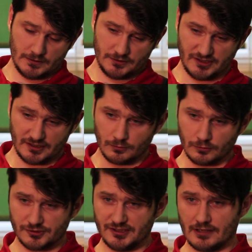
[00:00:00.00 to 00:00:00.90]
Shatner
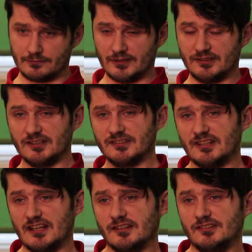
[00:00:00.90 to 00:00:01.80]
walks to the other end of the
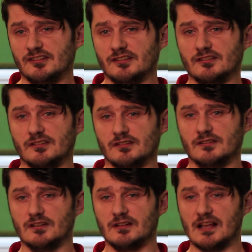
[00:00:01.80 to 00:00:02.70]
stage,
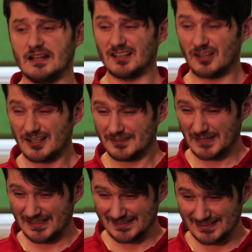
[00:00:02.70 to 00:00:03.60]
and the guy's
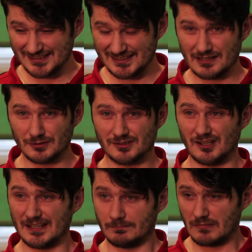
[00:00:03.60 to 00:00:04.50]
making these sounds
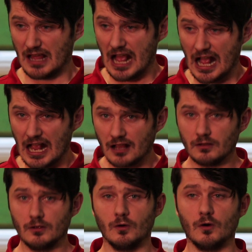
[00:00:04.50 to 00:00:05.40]
like
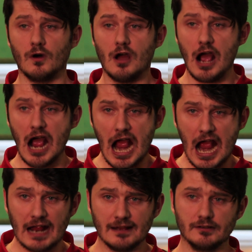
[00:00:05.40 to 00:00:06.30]
or
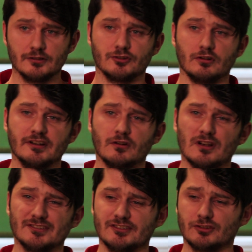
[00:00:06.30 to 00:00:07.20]
trying to
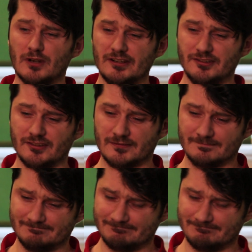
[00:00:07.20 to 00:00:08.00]
ask his question.